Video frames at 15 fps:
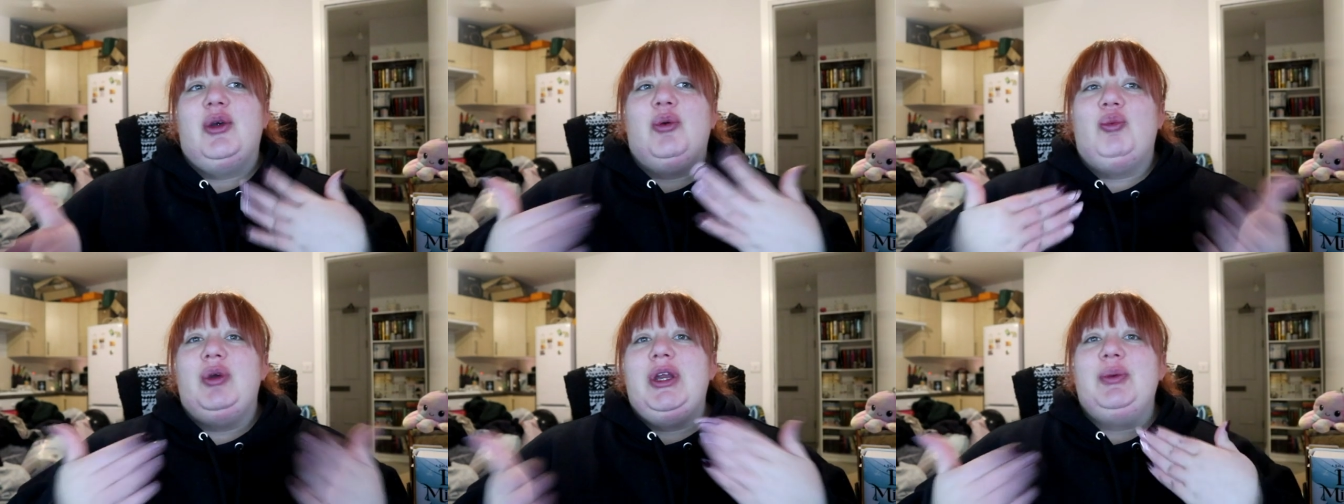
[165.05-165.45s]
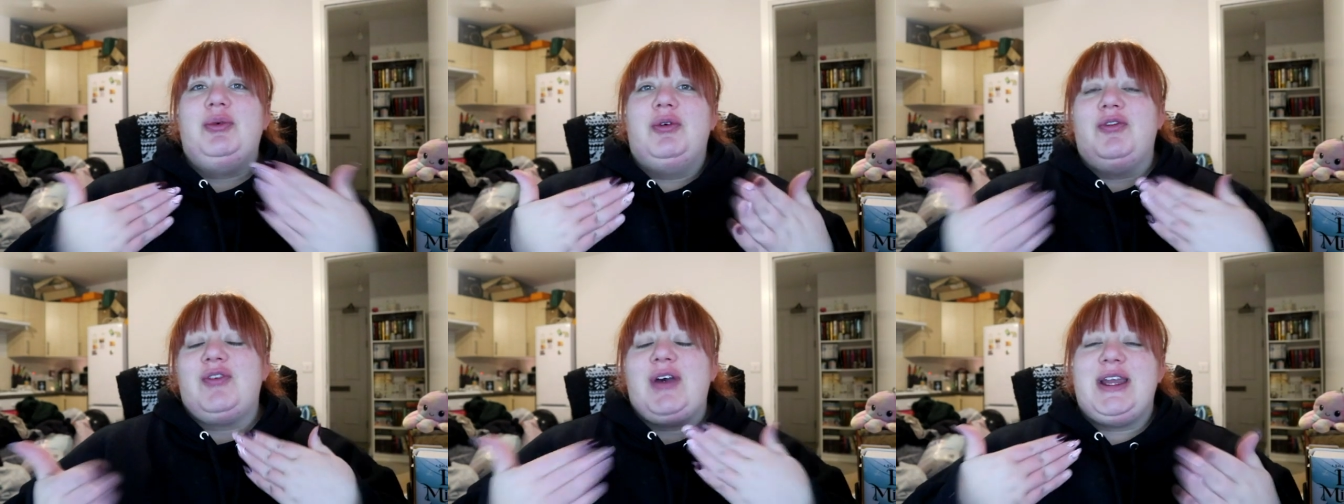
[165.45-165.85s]
We
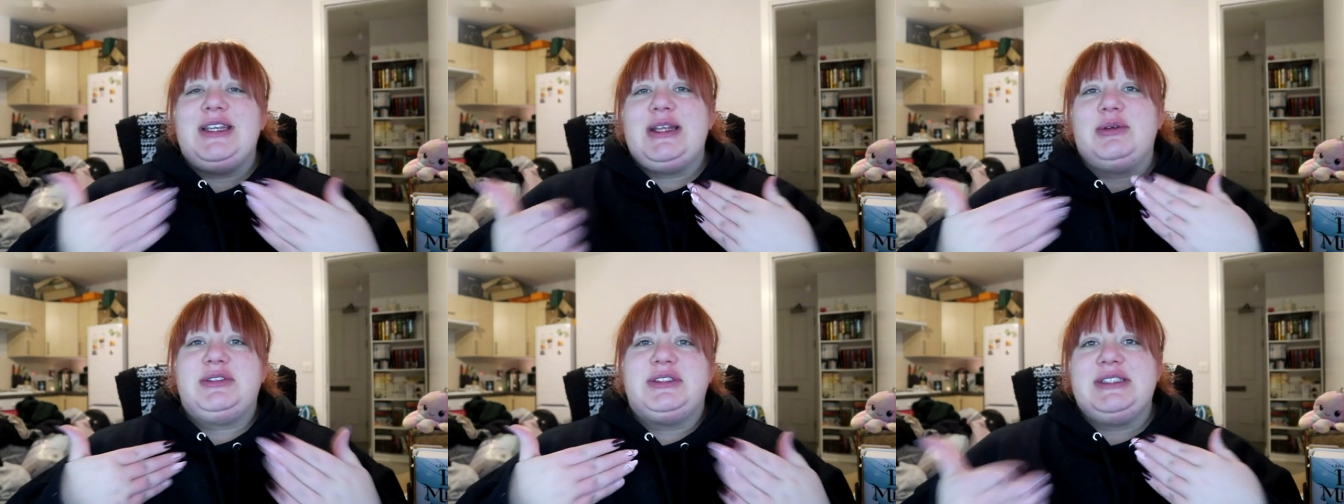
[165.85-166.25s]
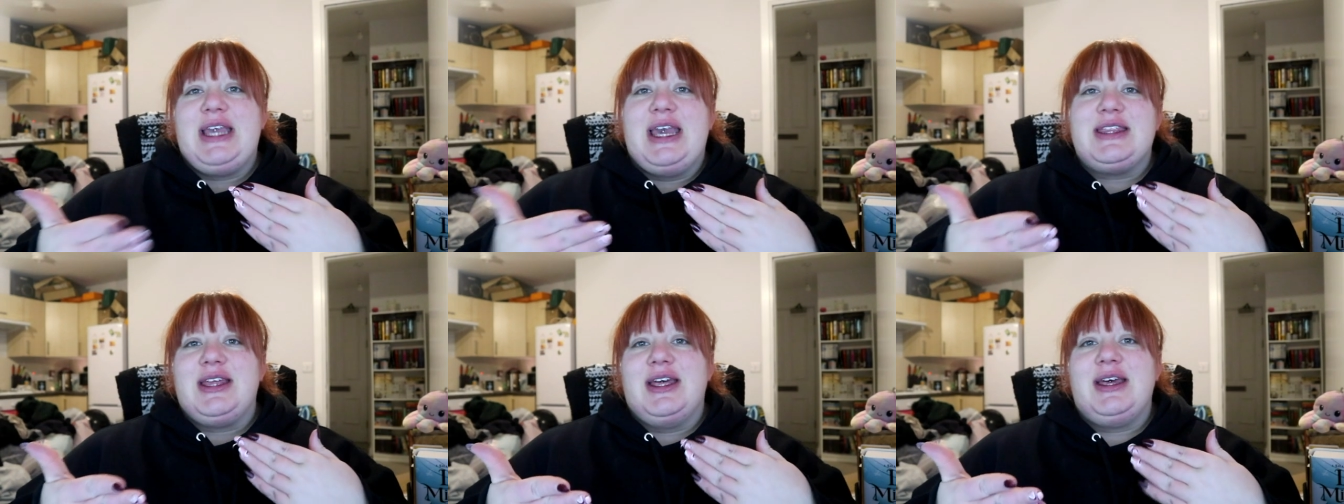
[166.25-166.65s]
will find out
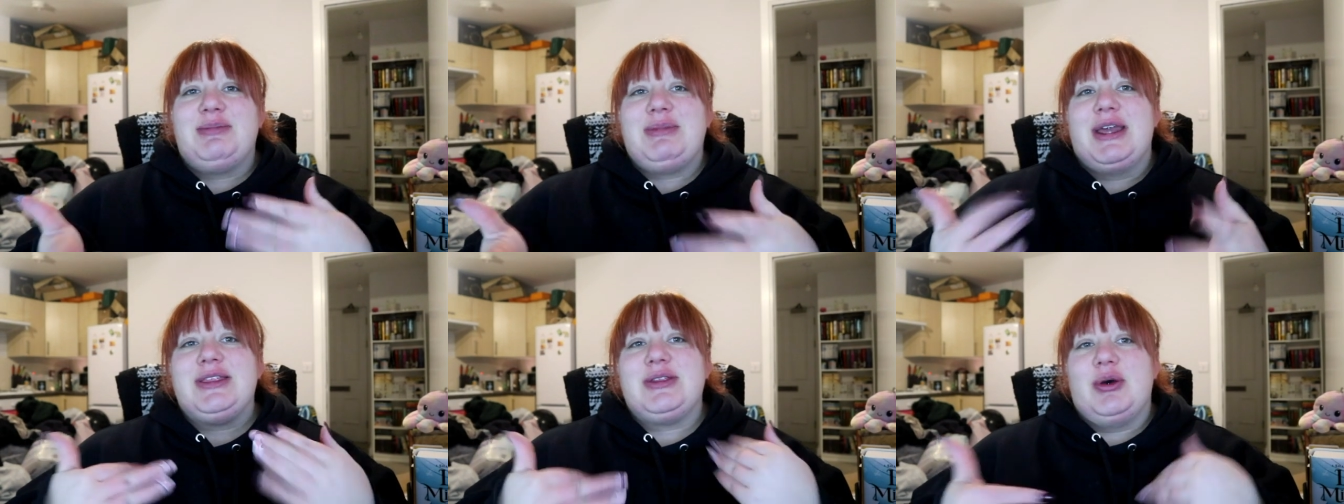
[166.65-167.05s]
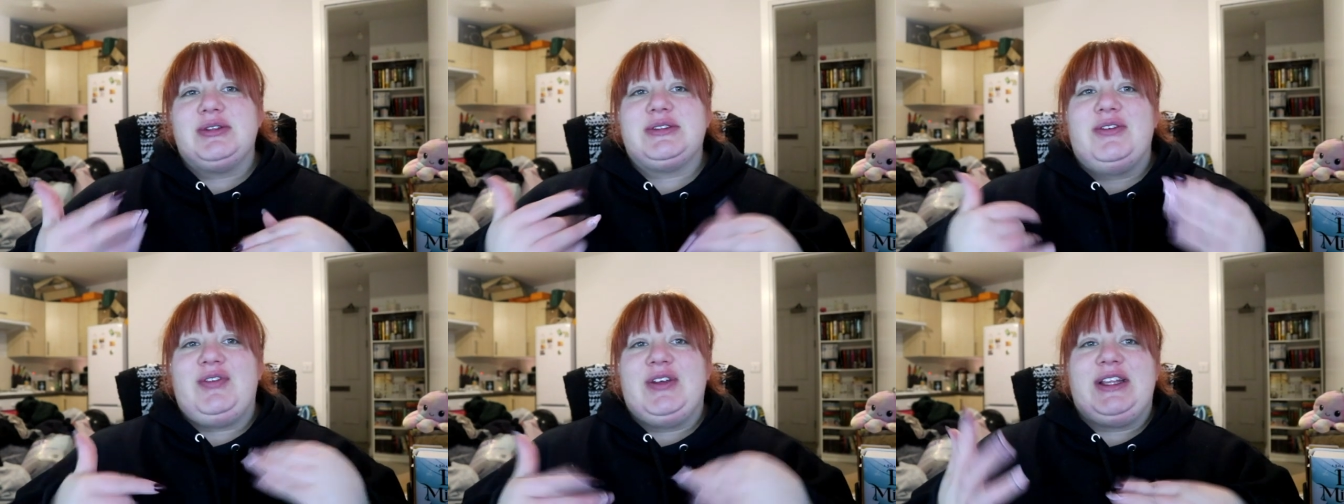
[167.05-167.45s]
together my
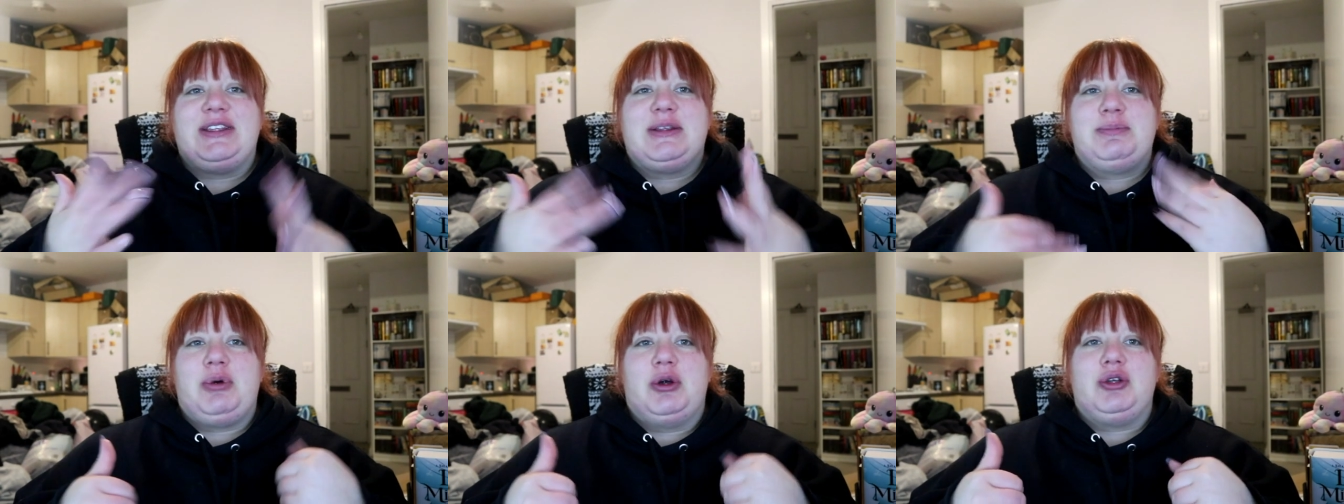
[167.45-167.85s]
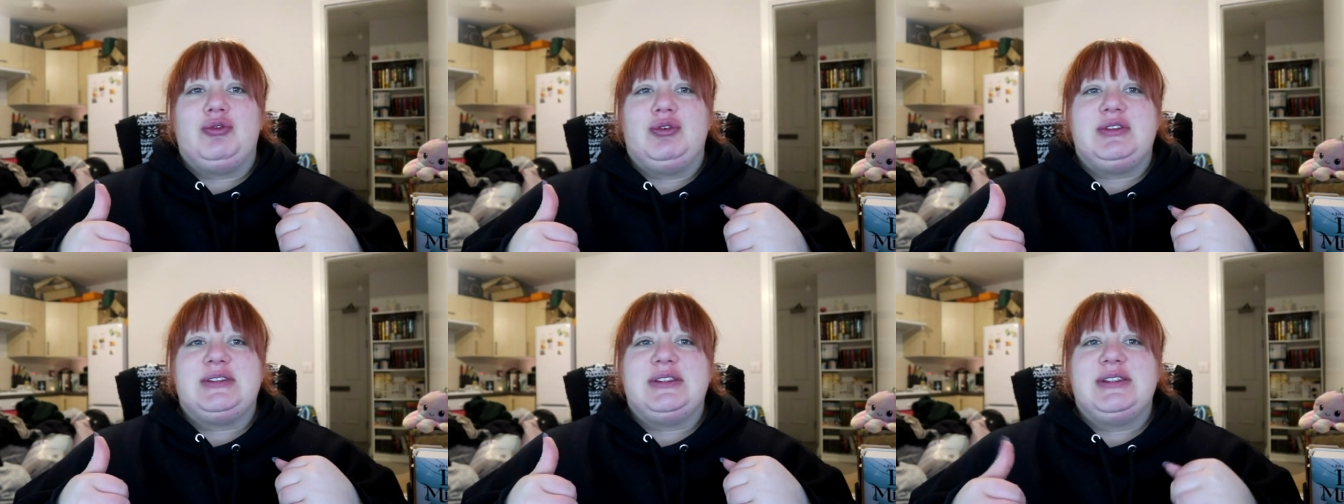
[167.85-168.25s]
thoughts and feelings and
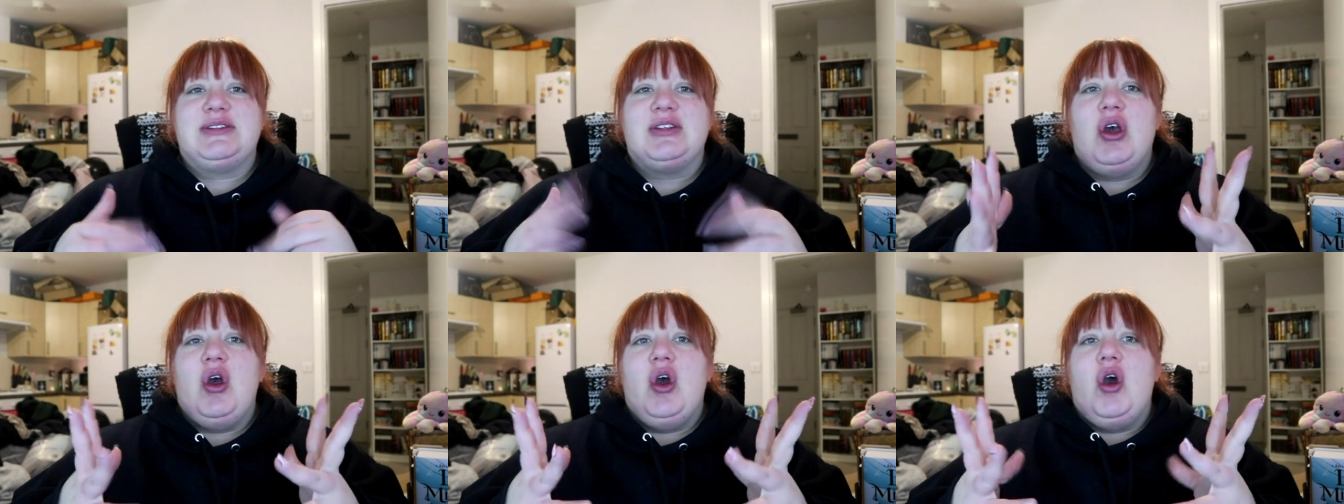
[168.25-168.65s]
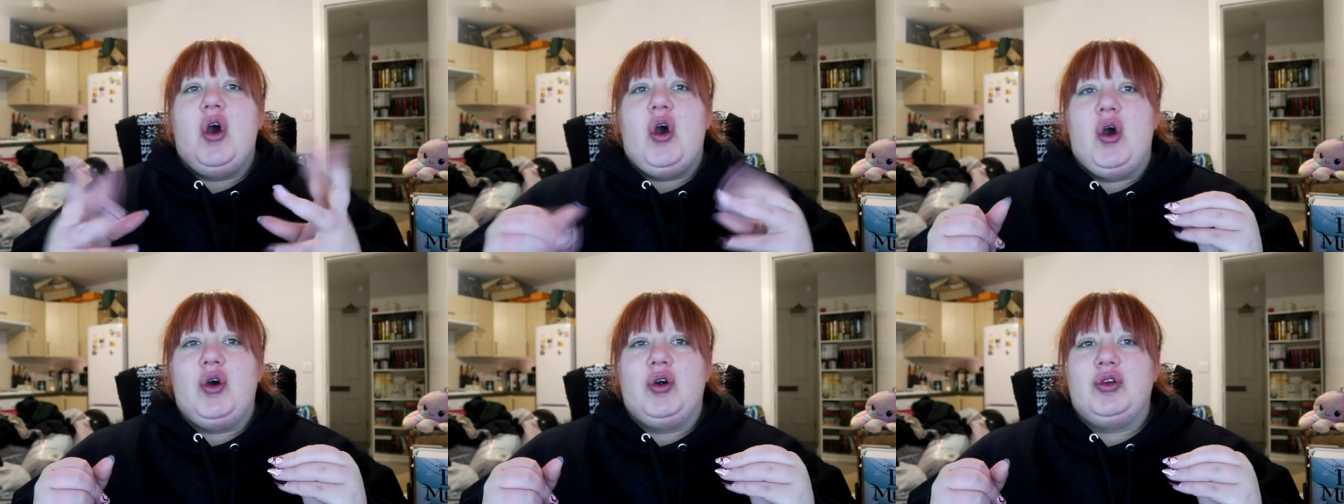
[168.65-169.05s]
ponderances
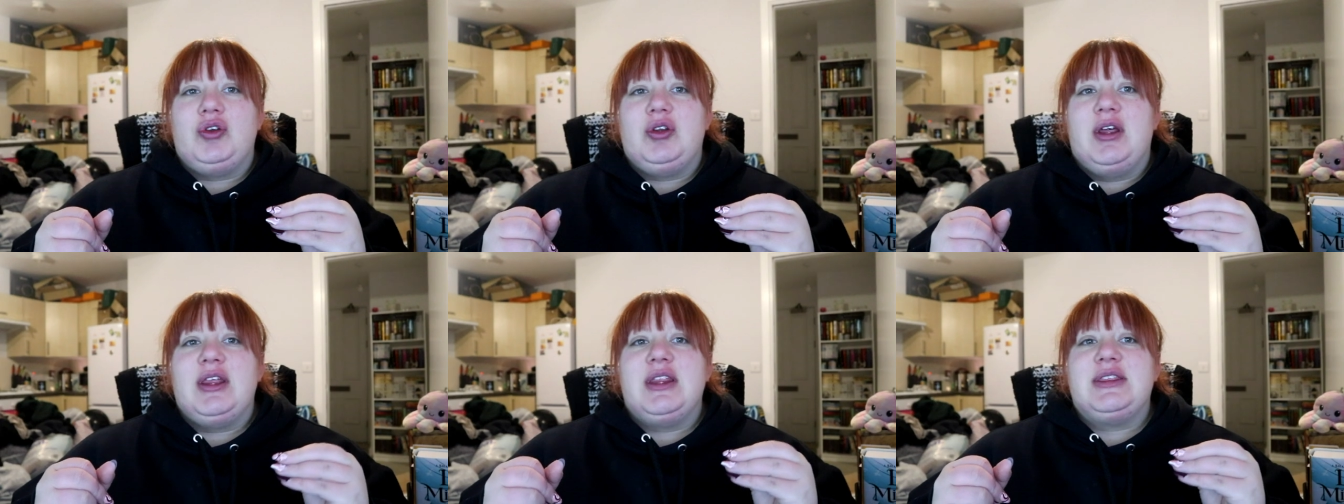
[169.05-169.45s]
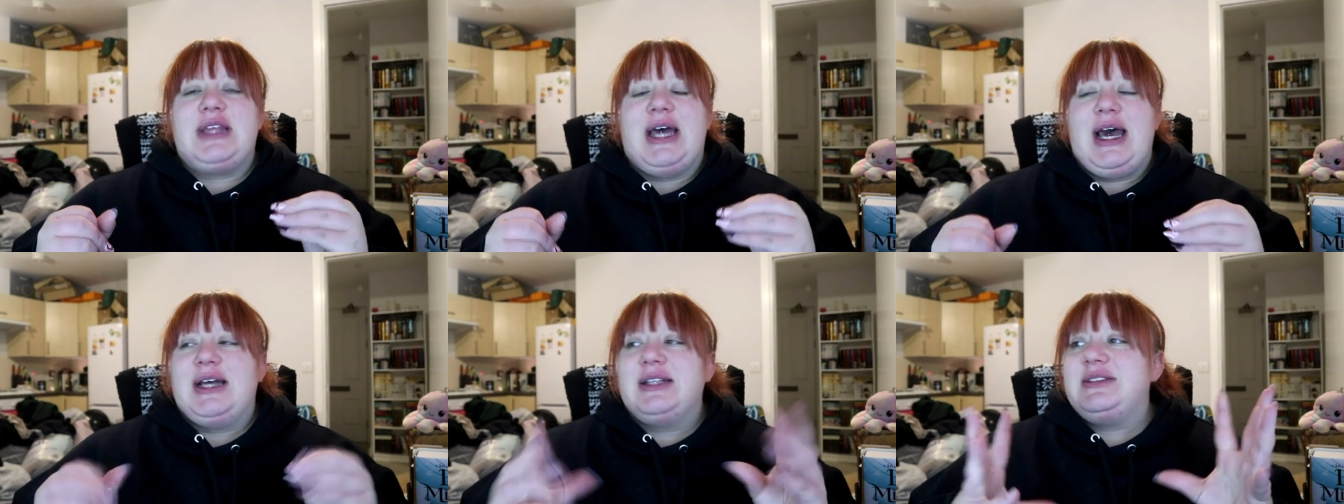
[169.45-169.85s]
on
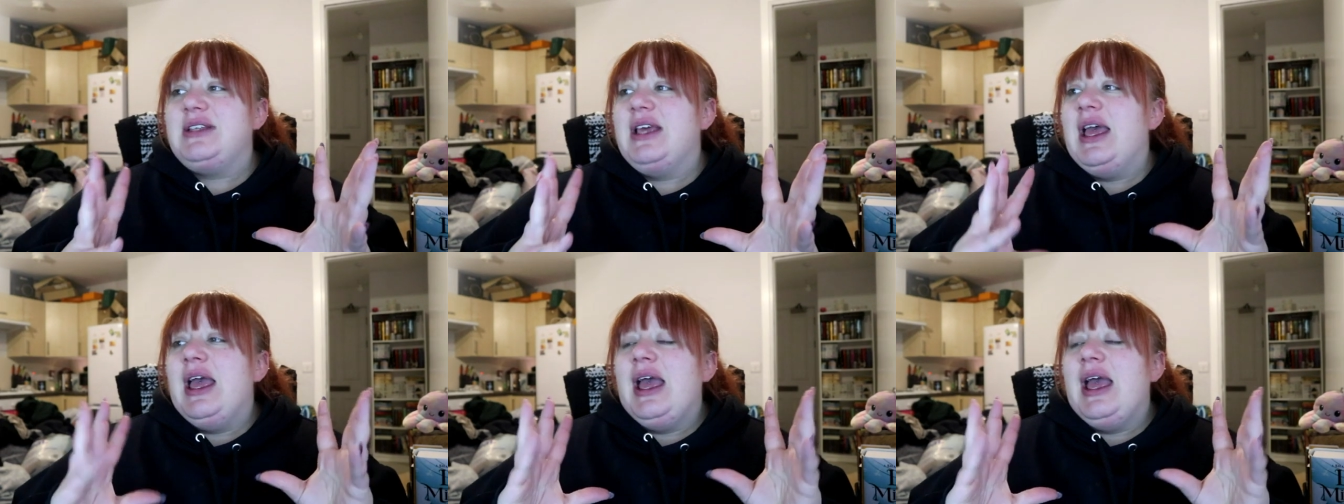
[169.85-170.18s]
that.